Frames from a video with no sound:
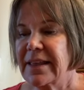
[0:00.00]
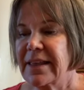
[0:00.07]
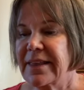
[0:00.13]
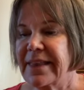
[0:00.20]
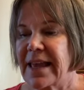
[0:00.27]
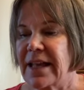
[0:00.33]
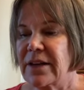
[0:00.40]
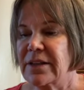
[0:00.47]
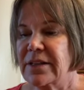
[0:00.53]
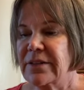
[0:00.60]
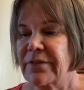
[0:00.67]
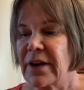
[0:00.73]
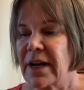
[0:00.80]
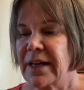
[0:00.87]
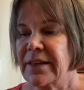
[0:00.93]
that
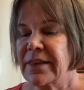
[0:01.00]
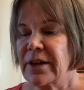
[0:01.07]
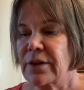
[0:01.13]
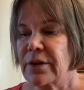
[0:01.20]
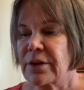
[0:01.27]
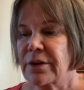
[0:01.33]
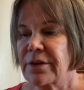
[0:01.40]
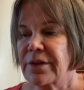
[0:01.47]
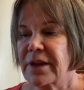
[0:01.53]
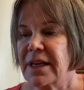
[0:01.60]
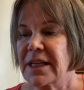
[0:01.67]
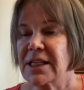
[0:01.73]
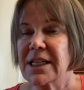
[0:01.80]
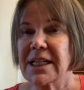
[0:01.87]
divide the earth into